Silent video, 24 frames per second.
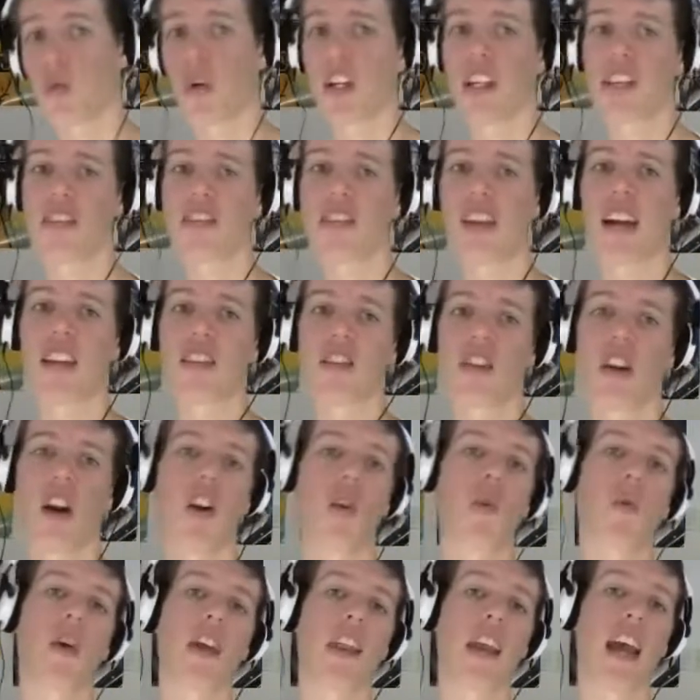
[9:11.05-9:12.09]
We decided to
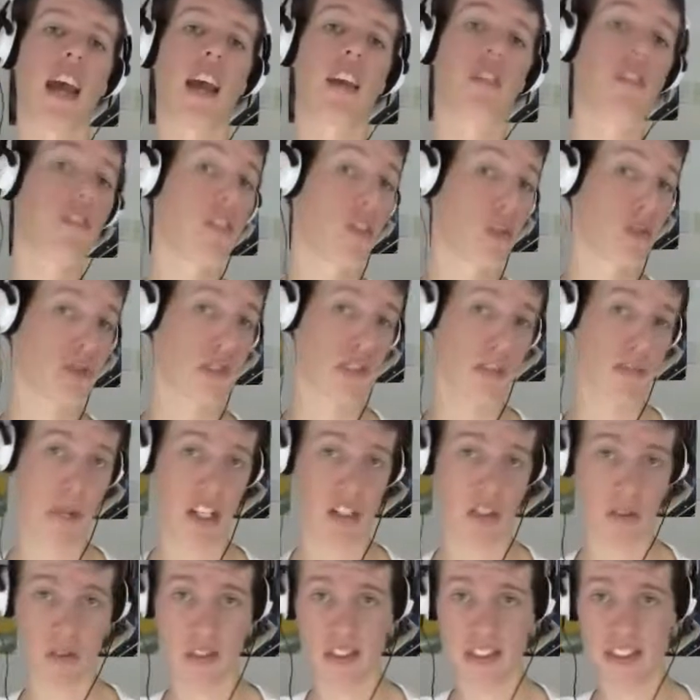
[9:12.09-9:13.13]
go with a full
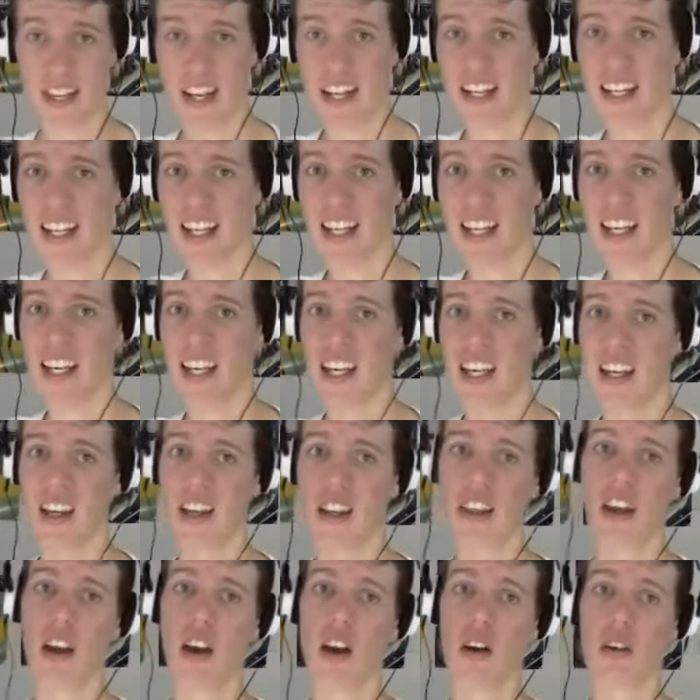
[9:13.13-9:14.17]
special set here,
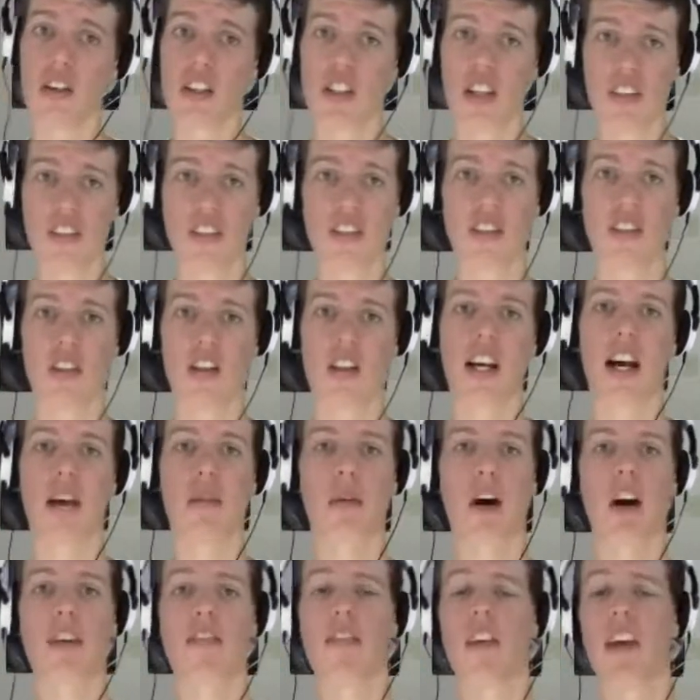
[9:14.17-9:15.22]
just to
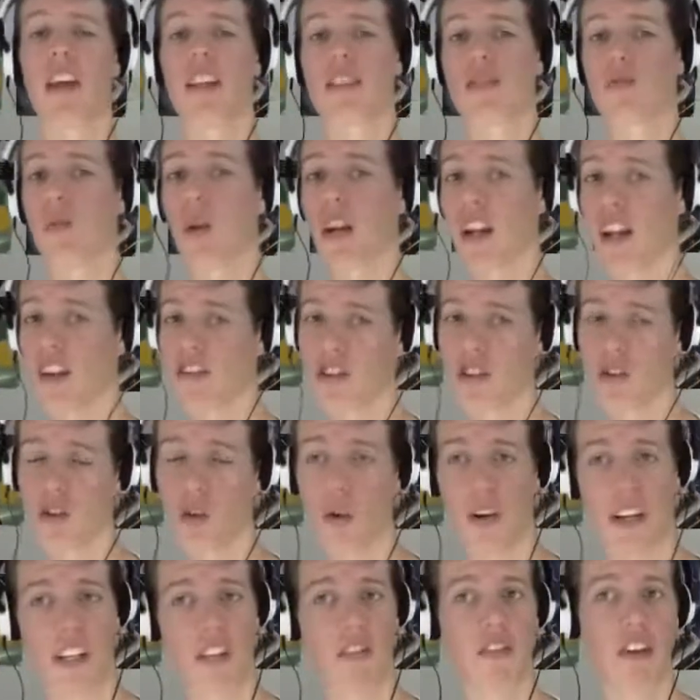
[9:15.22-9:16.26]
come off its
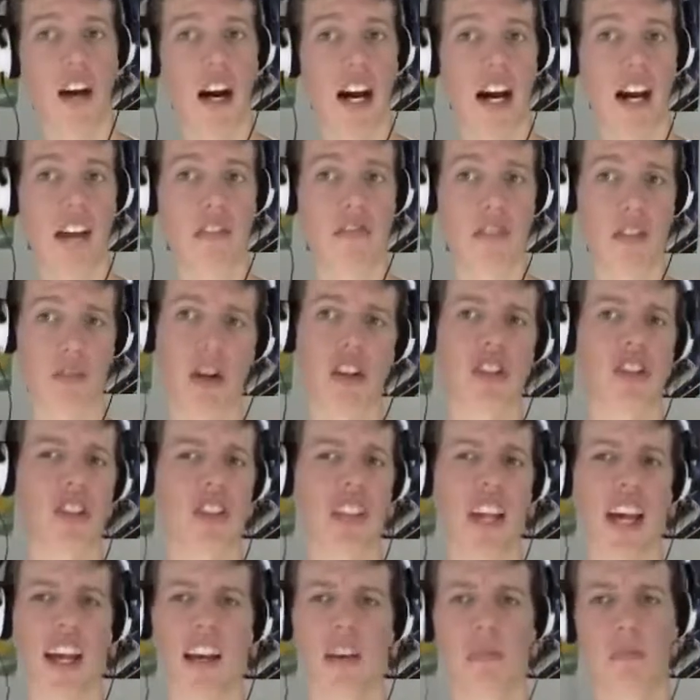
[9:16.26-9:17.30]
125 special
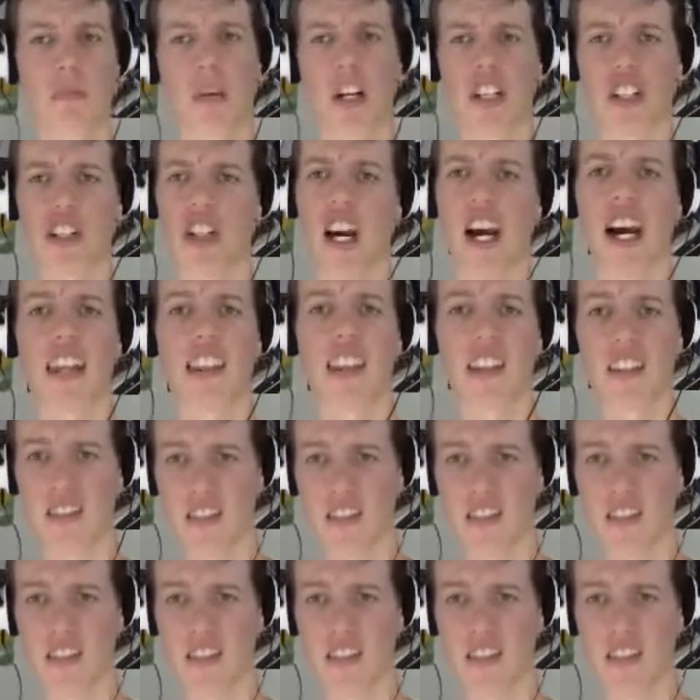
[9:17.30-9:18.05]
attack, much higher than